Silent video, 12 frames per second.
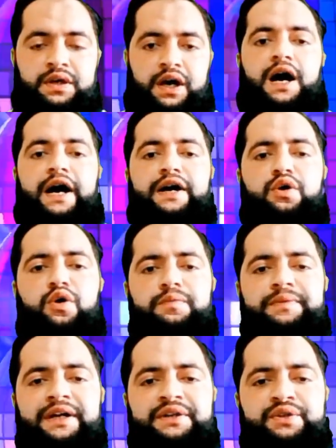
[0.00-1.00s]
I hope
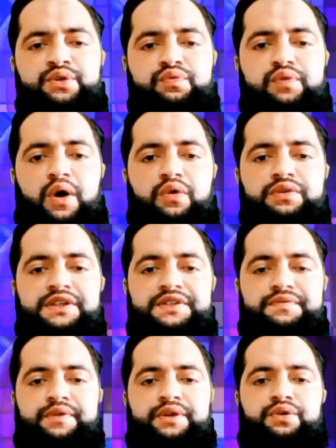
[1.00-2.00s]
that you found this
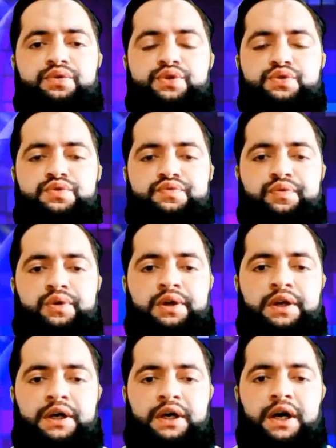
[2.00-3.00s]
video useful
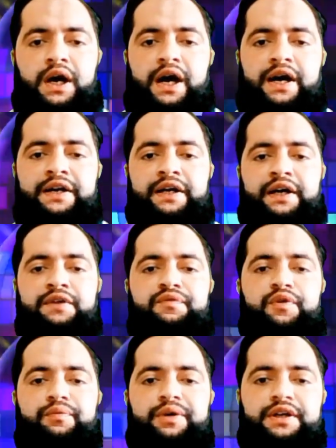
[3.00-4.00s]
and
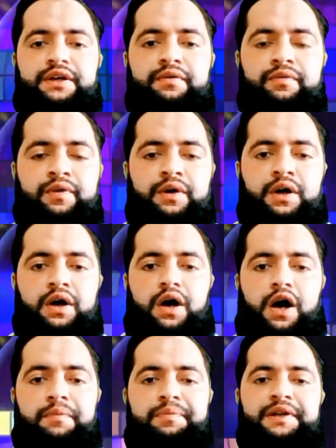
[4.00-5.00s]
informative.
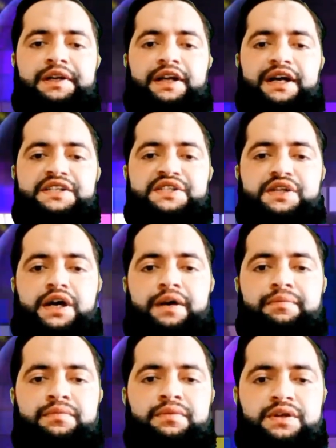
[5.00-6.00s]
Up till next
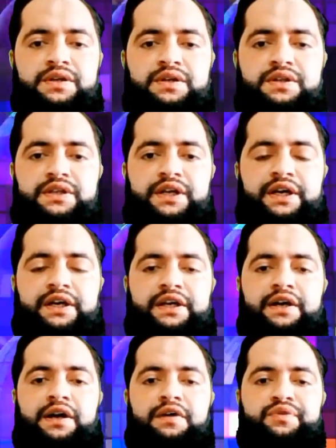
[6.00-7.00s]
time, take
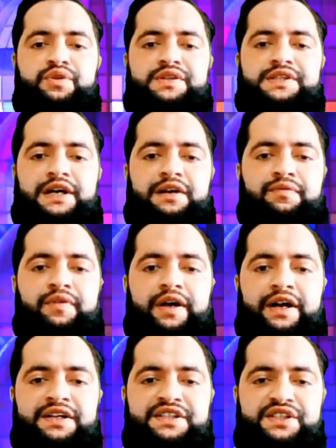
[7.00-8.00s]
care of yourself
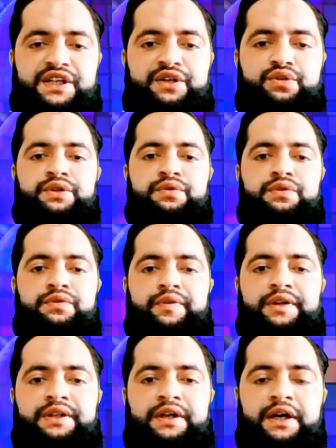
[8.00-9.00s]
and stay tuned
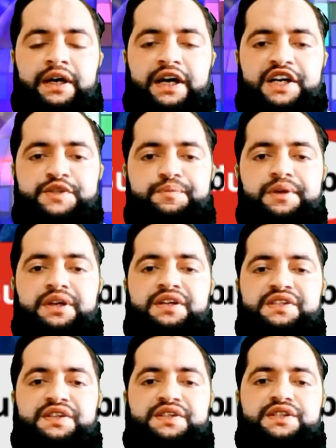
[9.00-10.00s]
with
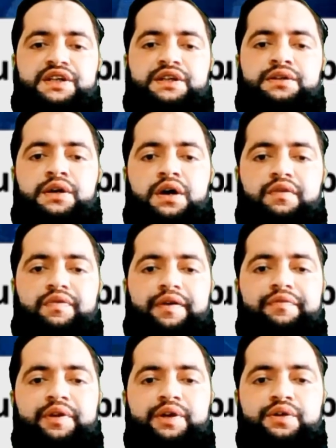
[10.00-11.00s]
Experience Exchange for
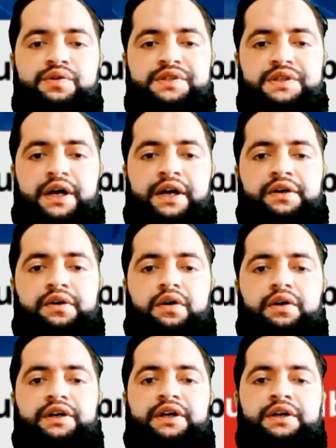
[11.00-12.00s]
videos and
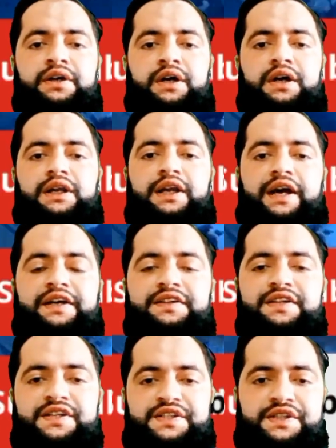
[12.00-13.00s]
content like
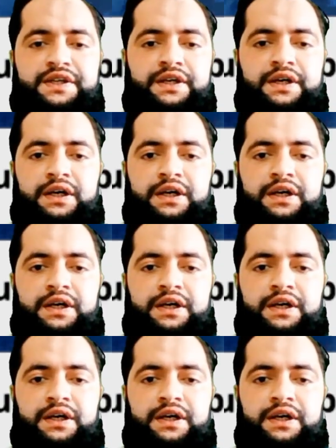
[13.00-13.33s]
this.